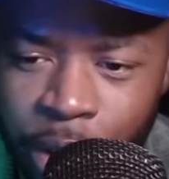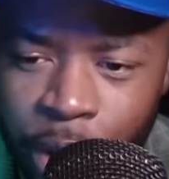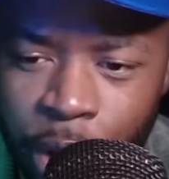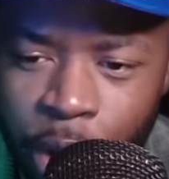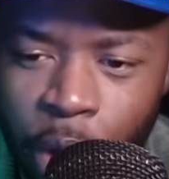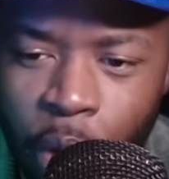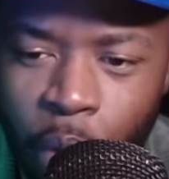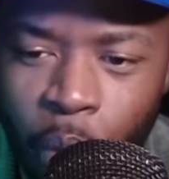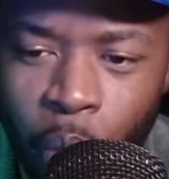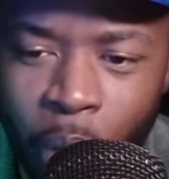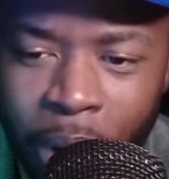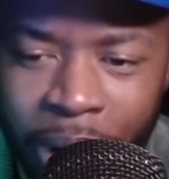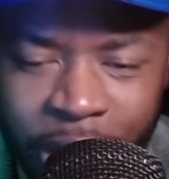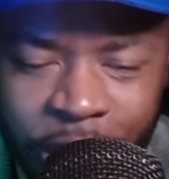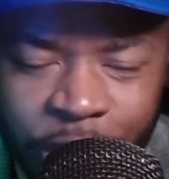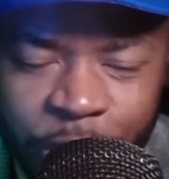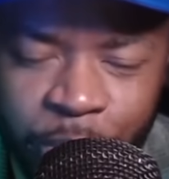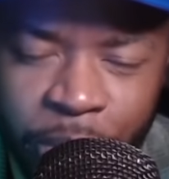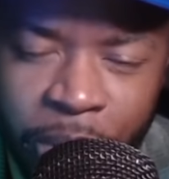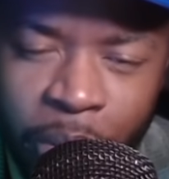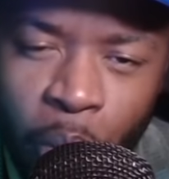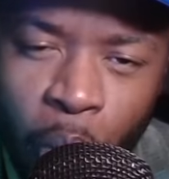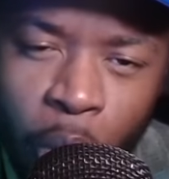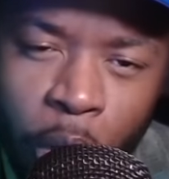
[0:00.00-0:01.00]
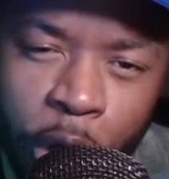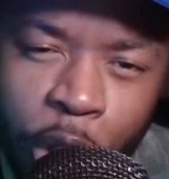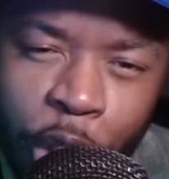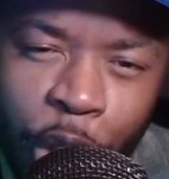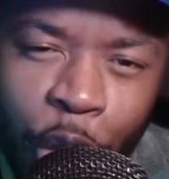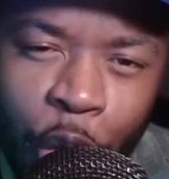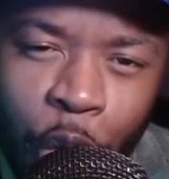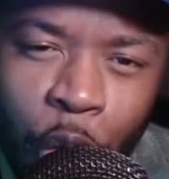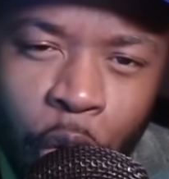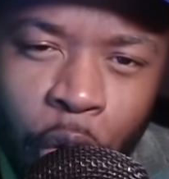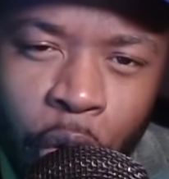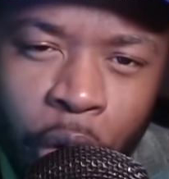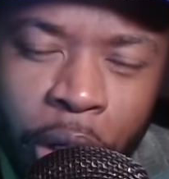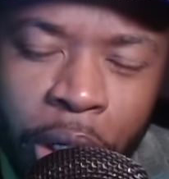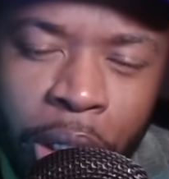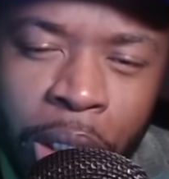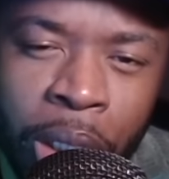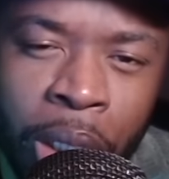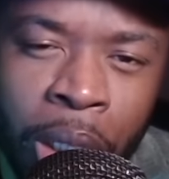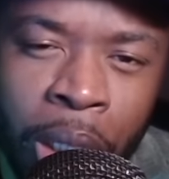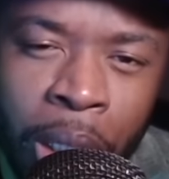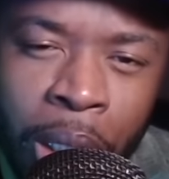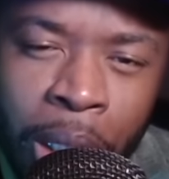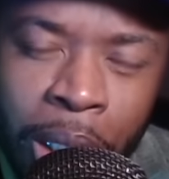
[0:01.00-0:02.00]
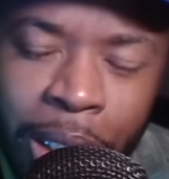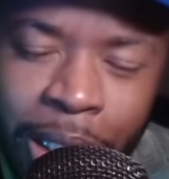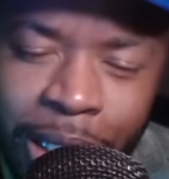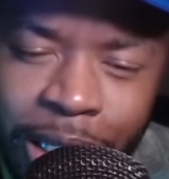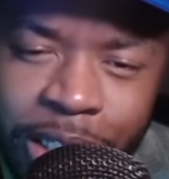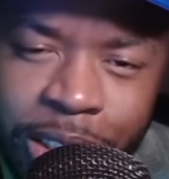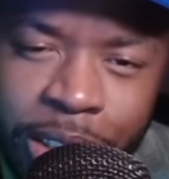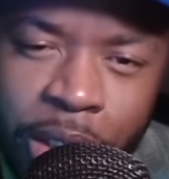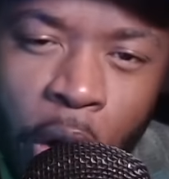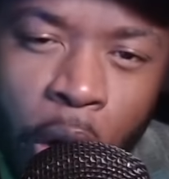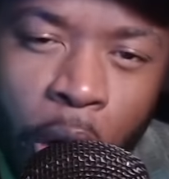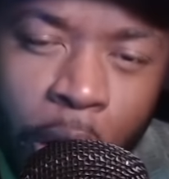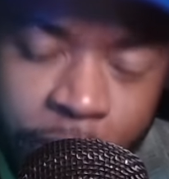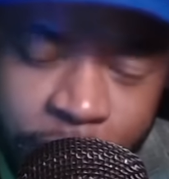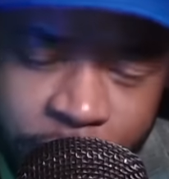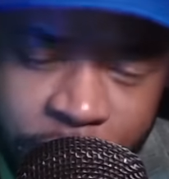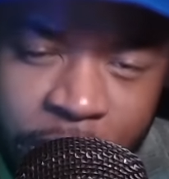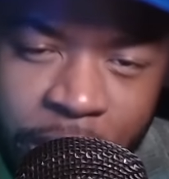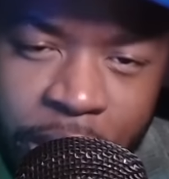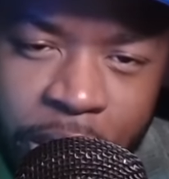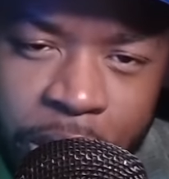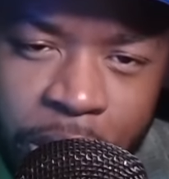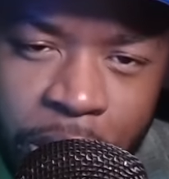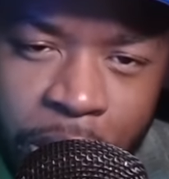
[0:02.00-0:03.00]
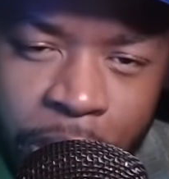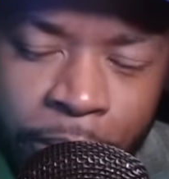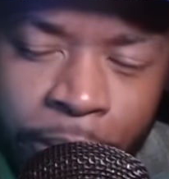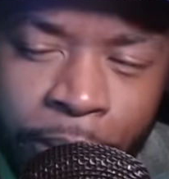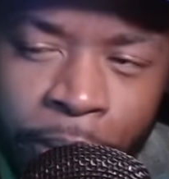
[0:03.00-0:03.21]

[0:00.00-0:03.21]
what he's been working on this offseason.